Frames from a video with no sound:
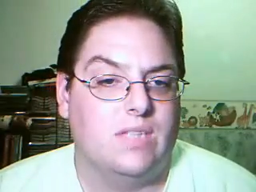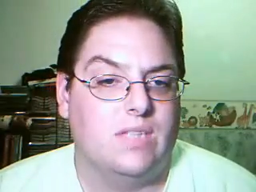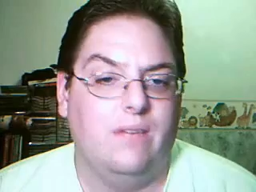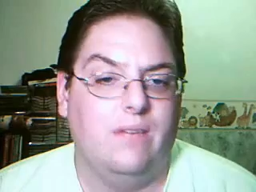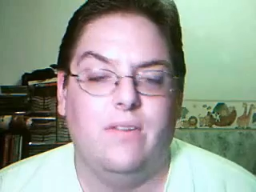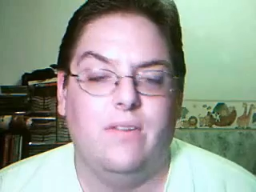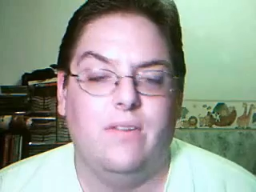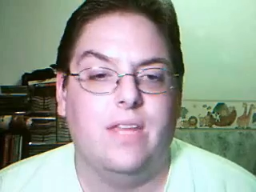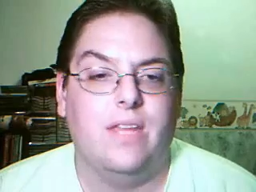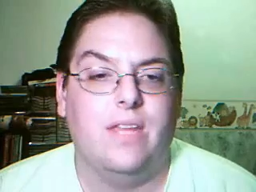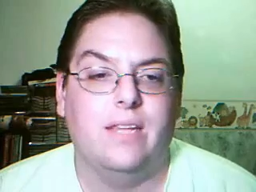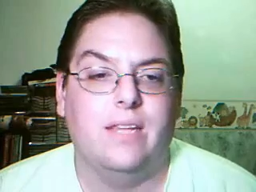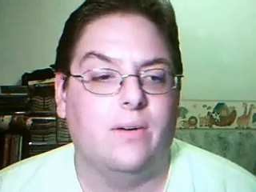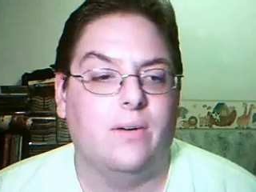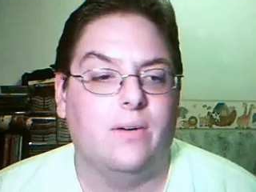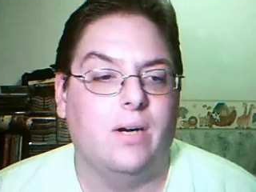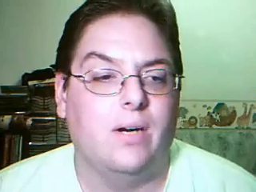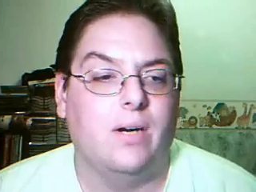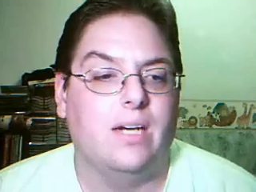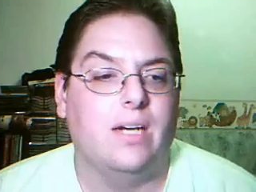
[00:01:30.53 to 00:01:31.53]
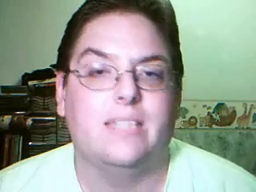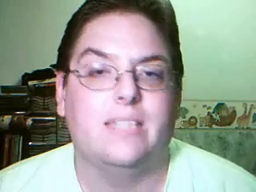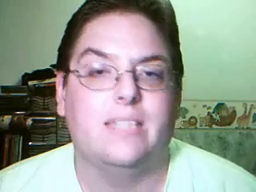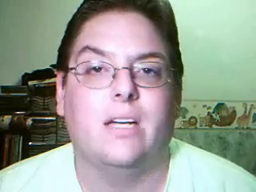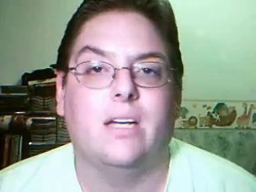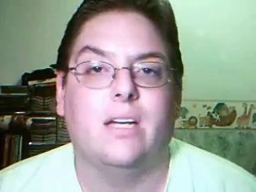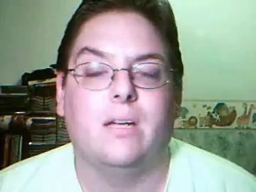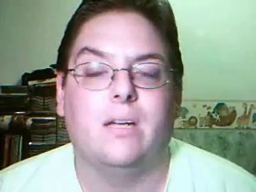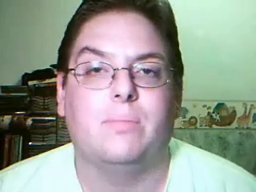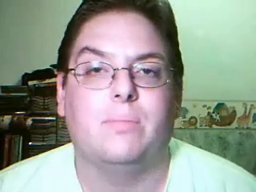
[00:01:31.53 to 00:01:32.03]
If you think they're wrong and it's
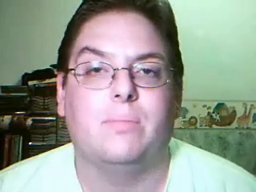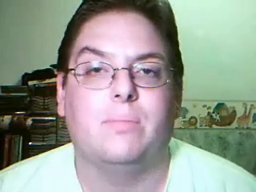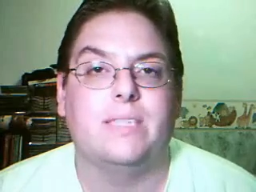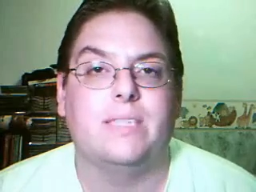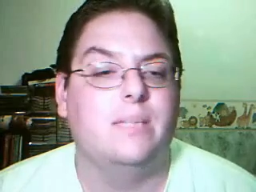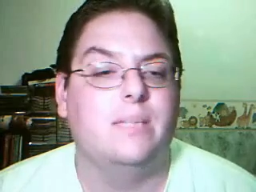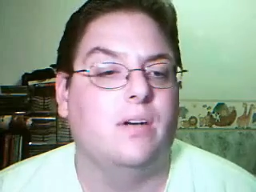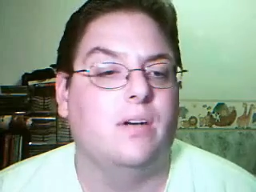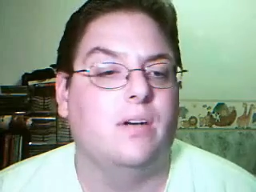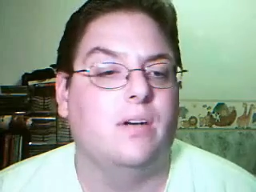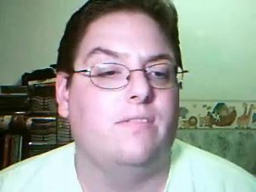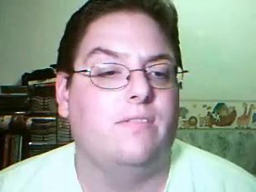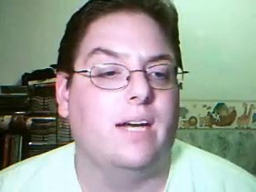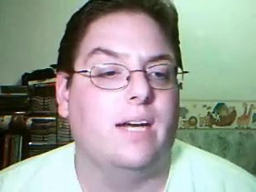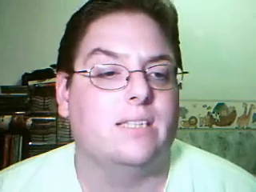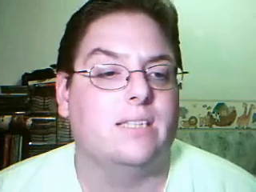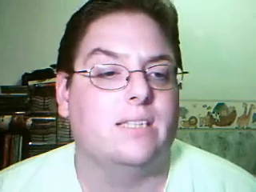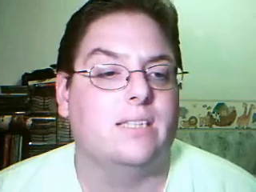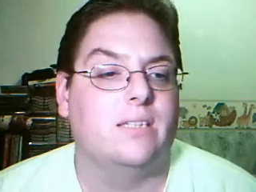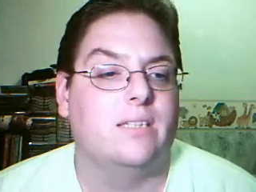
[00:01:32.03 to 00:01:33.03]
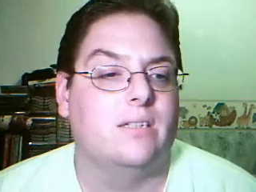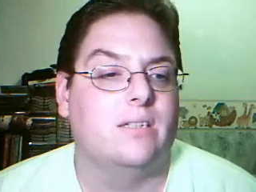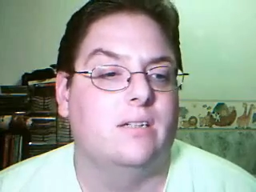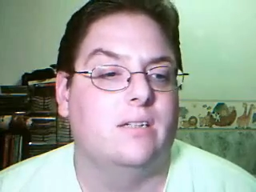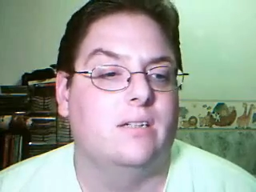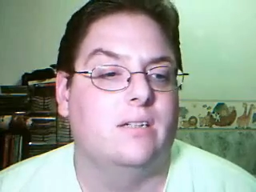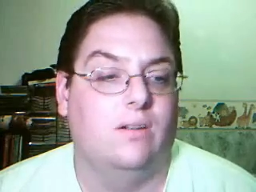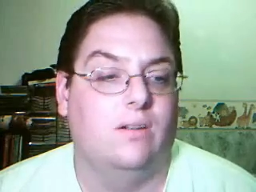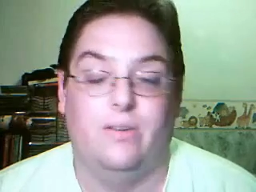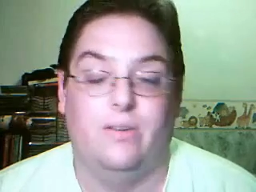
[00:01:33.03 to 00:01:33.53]
all a placebo effect,
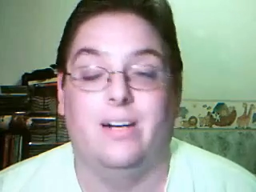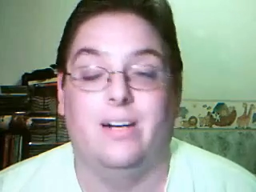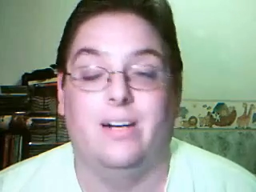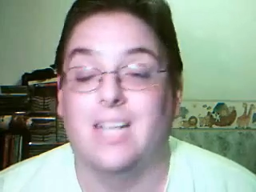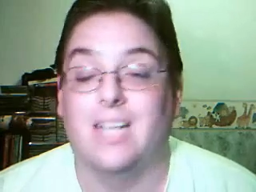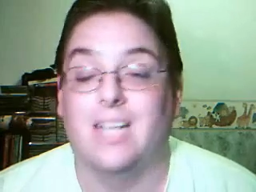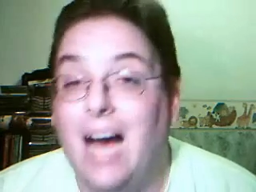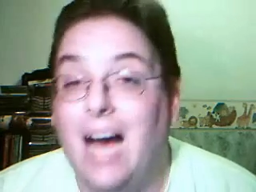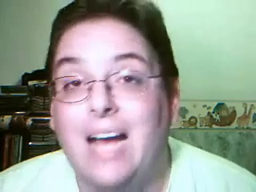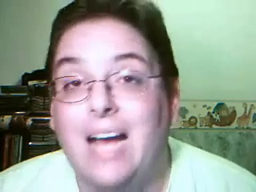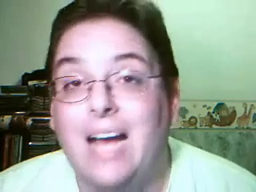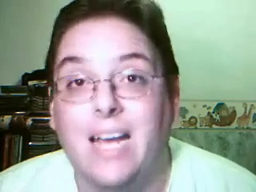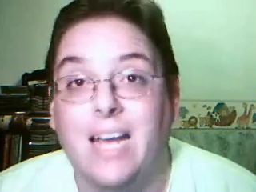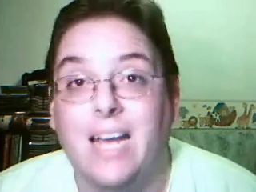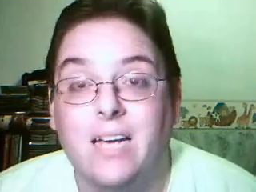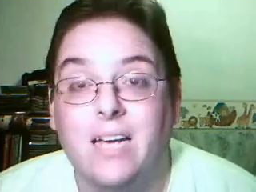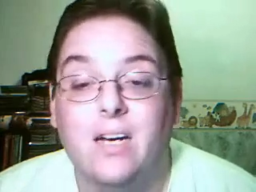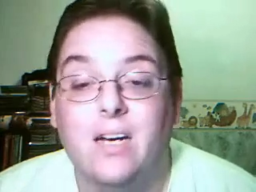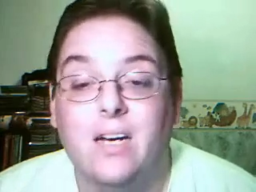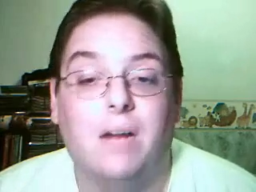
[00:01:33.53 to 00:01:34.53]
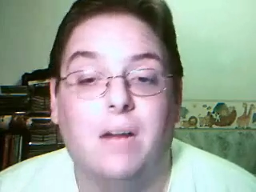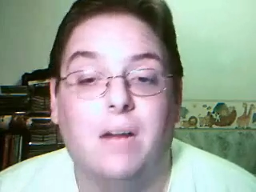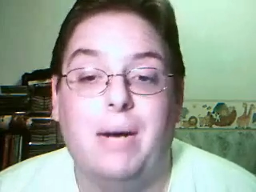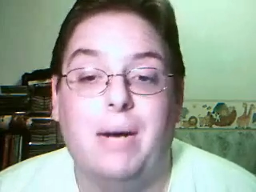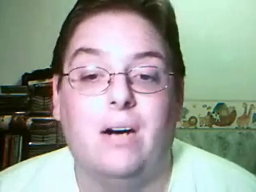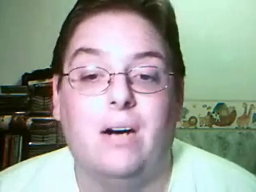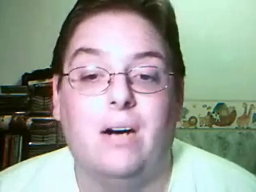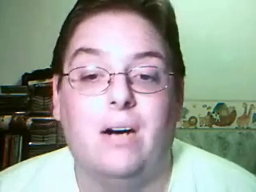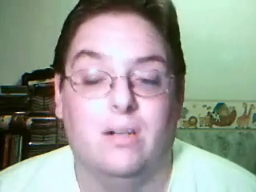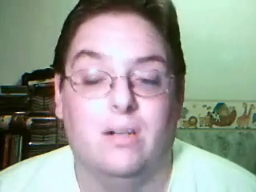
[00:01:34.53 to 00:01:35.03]
or they're lying
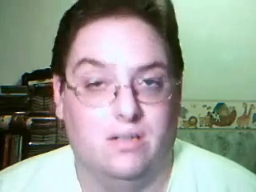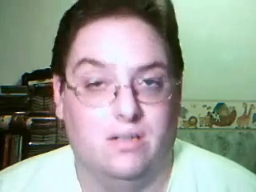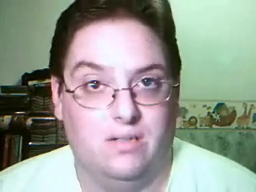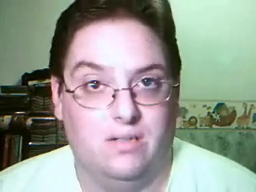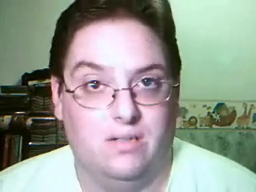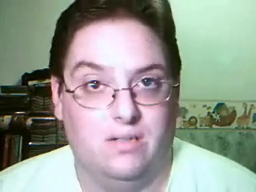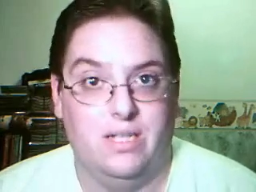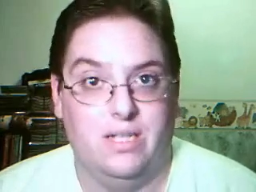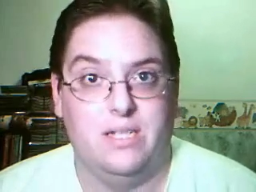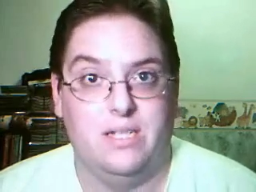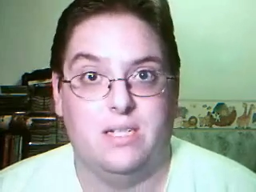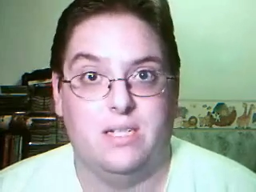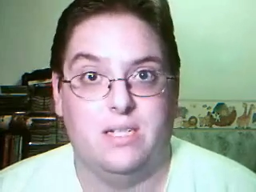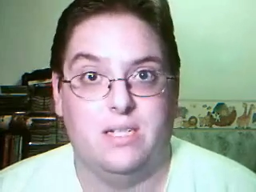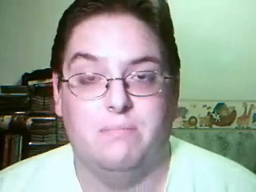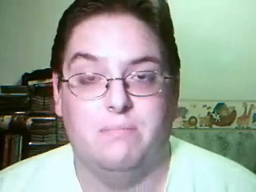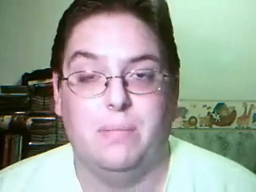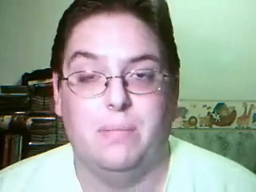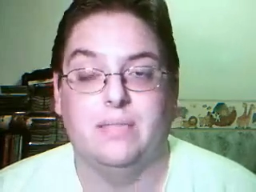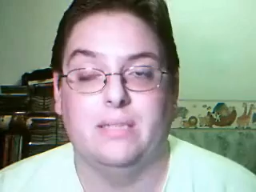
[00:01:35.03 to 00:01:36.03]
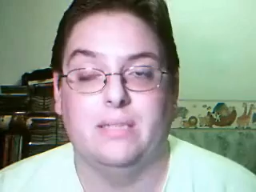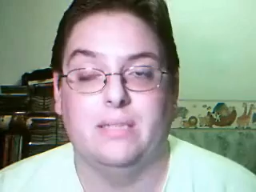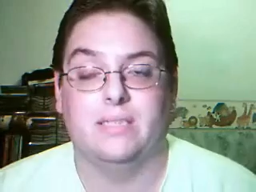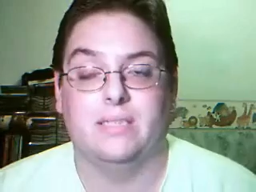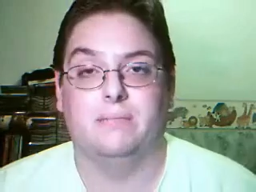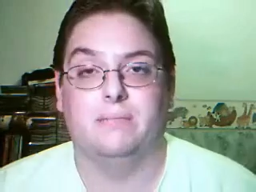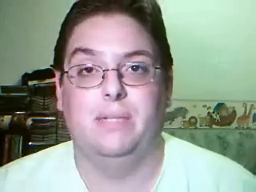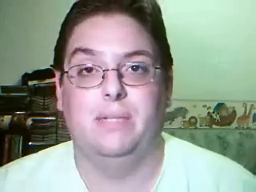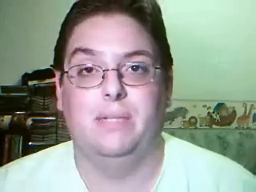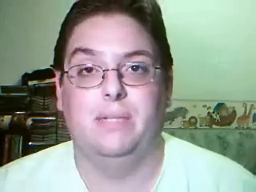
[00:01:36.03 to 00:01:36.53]
about these
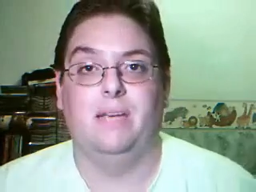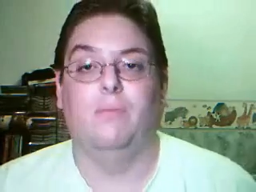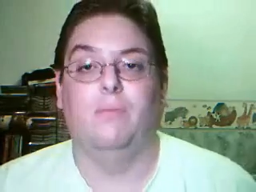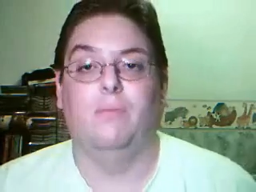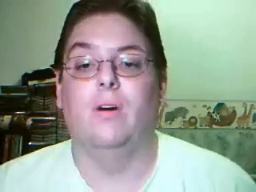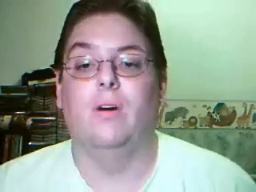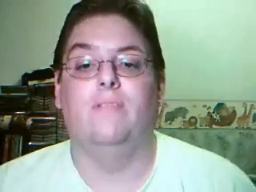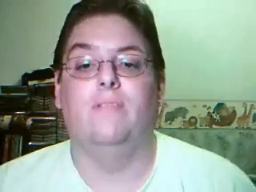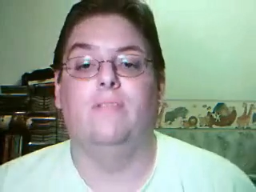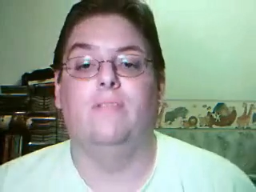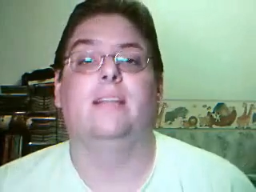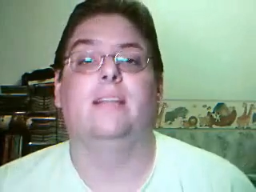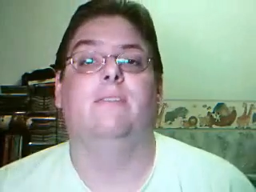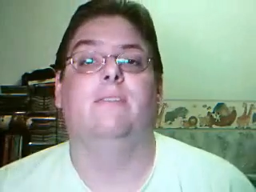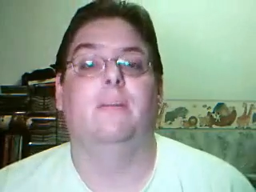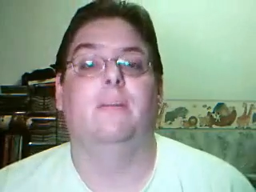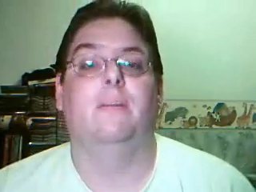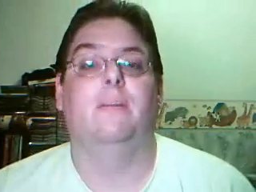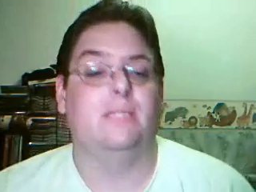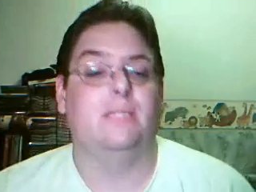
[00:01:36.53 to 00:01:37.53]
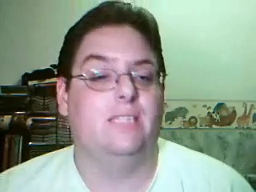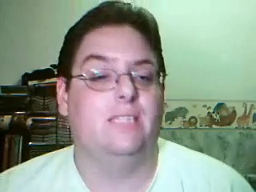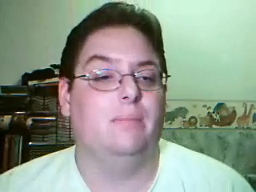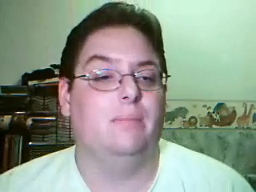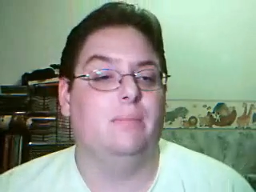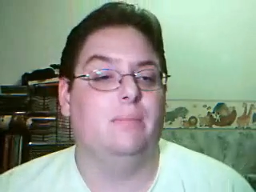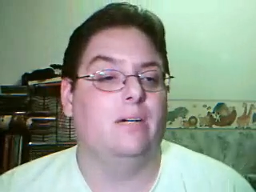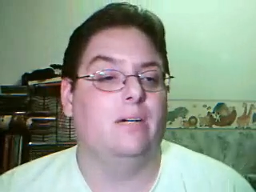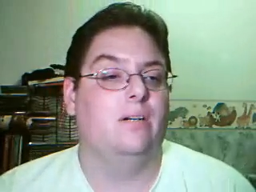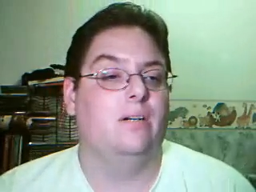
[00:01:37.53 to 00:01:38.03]
pills being more effective than
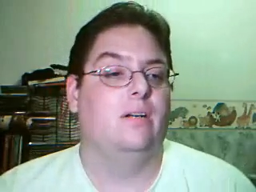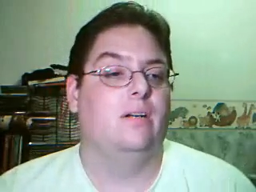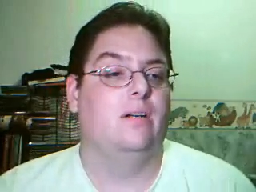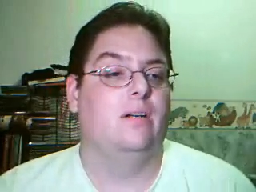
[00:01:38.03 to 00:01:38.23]
placebo,